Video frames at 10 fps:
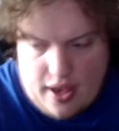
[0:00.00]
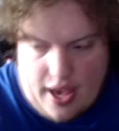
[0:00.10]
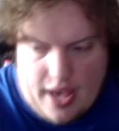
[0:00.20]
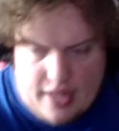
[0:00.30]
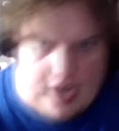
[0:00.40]

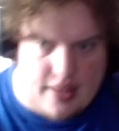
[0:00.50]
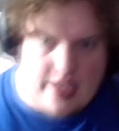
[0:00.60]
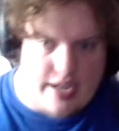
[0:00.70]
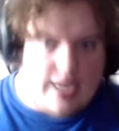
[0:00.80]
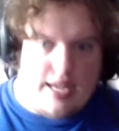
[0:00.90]
And I
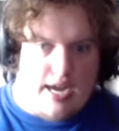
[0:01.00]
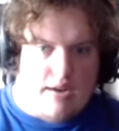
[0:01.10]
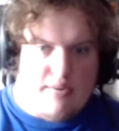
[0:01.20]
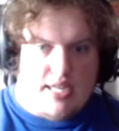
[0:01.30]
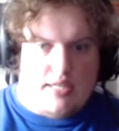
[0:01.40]
think I got
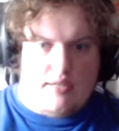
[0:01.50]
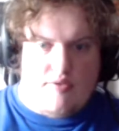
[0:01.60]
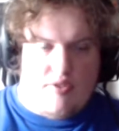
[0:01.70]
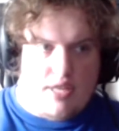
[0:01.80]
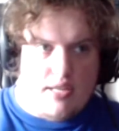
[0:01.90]

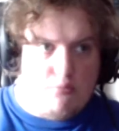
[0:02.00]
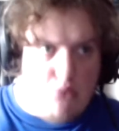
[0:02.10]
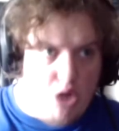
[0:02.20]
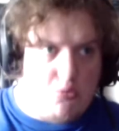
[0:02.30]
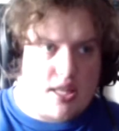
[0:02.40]
from the
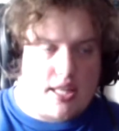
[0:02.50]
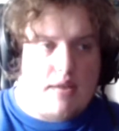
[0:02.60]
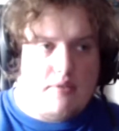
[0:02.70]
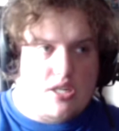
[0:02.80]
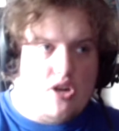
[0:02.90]
moment that I
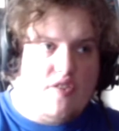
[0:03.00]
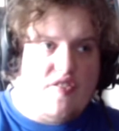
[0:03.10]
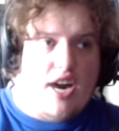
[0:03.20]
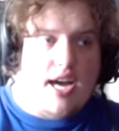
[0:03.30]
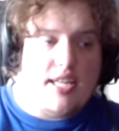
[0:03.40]
was
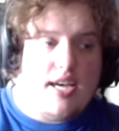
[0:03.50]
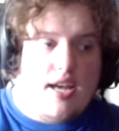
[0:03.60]
notified,